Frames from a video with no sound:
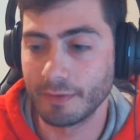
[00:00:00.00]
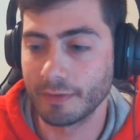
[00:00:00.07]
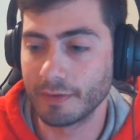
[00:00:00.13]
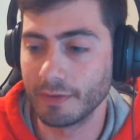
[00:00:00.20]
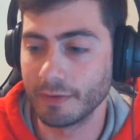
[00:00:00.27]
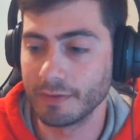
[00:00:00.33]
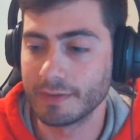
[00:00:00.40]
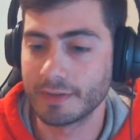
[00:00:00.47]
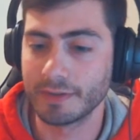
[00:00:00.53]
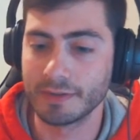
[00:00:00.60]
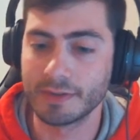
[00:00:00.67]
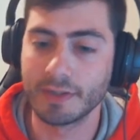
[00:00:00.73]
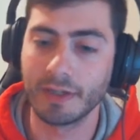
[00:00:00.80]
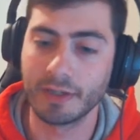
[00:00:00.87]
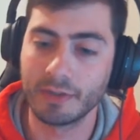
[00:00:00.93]
cards
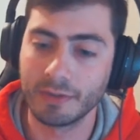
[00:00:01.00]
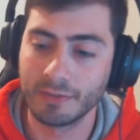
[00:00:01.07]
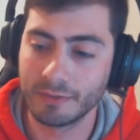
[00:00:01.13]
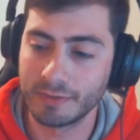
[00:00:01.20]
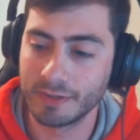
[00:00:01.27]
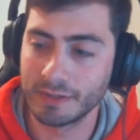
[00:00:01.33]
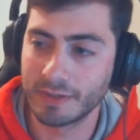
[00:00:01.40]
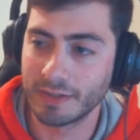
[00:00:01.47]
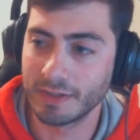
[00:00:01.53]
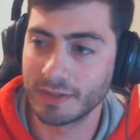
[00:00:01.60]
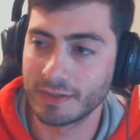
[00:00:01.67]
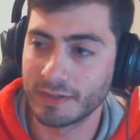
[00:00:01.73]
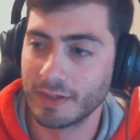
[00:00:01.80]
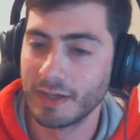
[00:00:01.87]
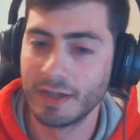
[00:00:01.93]
because like UTC
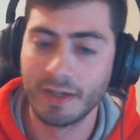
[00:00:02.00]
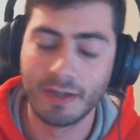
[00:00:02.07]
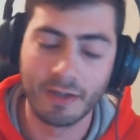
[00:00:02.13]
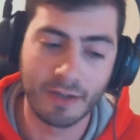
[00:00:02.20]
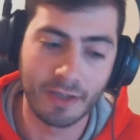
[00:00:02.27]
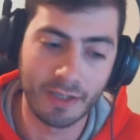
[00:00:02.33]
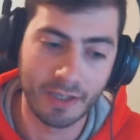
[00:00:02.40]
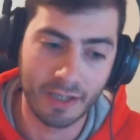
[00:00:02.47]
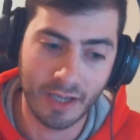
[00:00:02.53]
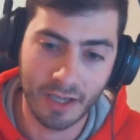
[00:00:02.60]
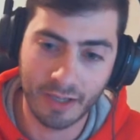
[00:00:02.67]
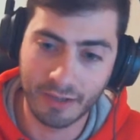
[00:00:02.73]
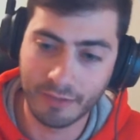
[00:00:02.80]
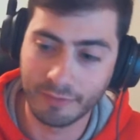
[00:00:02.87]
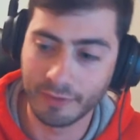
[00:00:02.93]
is a
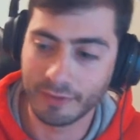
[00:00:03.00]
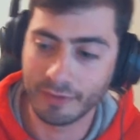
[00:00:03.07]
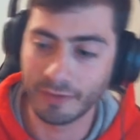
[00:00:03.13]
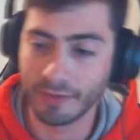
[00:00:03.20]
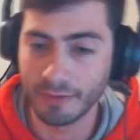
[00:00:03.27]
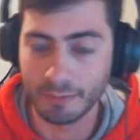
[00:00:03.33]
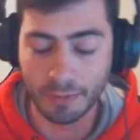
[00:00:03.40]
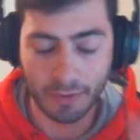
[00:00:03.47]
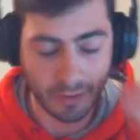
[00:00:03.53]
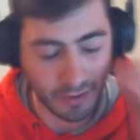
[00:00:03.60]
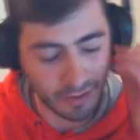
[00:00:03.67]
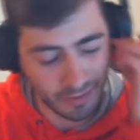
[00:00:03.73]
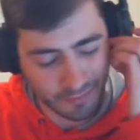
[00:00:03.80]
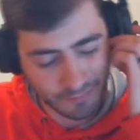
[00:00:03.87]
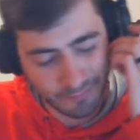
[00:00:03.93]
hell of a card, but
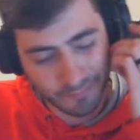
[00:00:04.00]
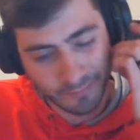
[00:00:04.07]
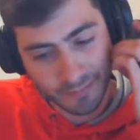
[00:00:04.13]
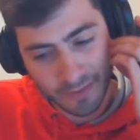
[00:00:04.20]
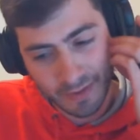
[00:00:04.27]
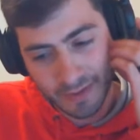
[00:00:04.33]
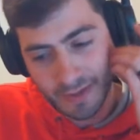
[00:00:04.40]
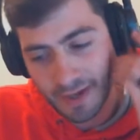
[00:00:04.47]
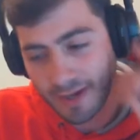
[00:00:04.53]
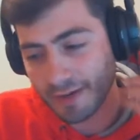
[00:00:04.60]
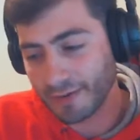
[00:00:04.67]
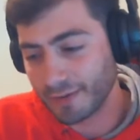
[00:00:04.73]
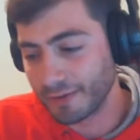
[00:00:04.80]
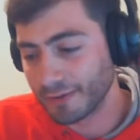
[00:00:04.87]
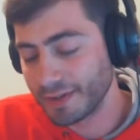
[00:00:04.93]
like I
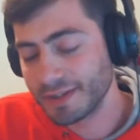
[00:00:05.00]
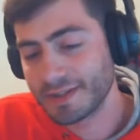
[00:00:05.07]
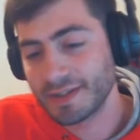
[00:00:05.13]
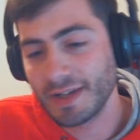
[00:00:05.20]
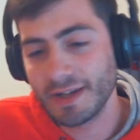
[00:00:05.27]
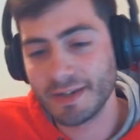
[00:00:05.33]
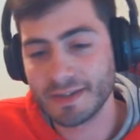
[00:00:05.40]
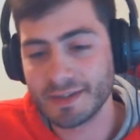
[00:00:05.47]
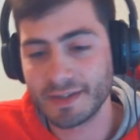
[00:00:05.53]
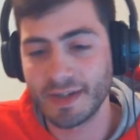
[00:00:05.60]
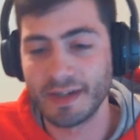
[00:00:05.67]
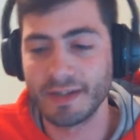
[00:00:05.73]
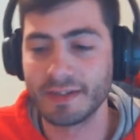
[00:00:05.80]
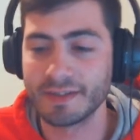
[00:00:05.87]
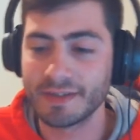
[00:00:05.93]
don't know. It's not
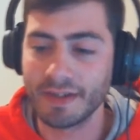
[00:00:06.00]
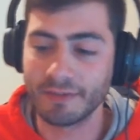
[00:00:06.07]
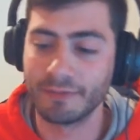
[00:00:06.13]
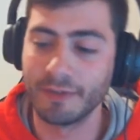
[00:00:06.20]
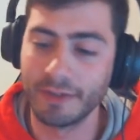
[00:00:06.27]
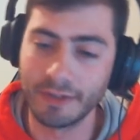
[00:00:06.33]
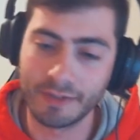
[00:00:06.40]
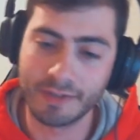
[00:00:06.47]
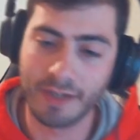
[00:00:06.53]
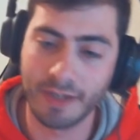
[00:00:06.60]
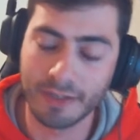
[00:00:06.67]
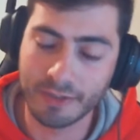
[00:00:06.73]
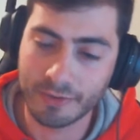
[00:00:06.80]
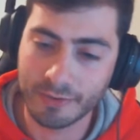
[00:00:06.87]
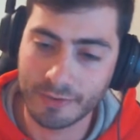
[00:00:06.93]
exciting. It's not fun. It's
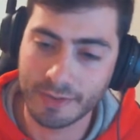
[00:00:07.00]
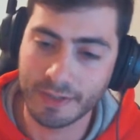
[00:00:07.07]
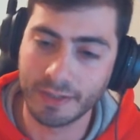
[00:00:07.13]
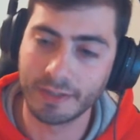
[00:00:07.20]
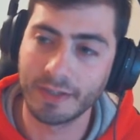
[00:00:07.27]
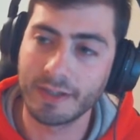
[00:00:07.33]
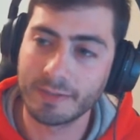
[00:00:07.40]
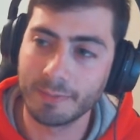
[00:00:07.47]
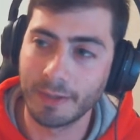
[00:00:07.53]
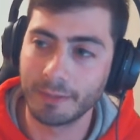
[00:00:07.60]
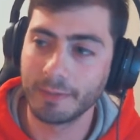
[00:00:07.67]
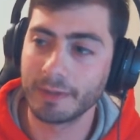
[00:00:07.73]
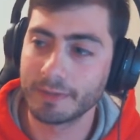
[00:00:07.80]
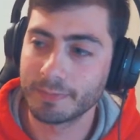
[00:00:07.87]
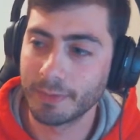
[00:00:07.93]
not interesting. That's my
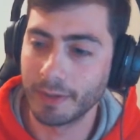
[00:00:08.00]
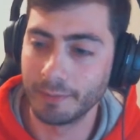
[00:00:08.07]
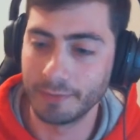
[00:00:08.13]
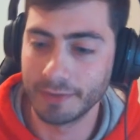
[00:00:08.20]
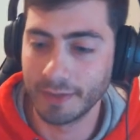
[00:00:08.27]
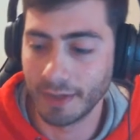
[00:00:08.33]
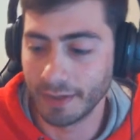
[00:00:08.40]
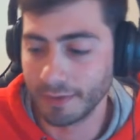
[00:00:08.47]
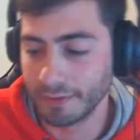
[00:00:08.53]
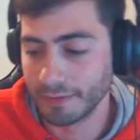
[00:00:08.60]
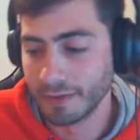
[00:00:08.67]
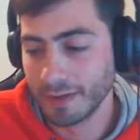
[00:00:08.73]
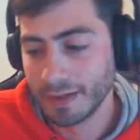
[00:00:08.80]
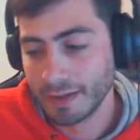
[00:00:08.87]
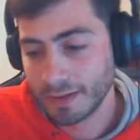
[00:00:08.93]
biggest problem with Dino.
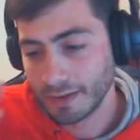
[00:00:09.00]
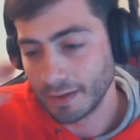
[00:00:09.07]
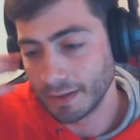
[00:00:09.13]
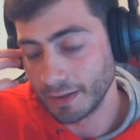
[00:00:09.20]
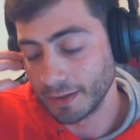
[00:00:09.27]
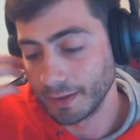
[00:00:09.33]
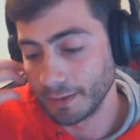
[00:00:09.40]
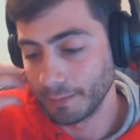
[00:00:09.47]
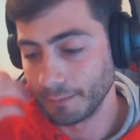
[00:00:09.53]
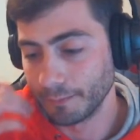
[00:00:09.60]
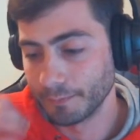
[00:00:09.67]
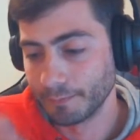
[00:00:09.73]
So,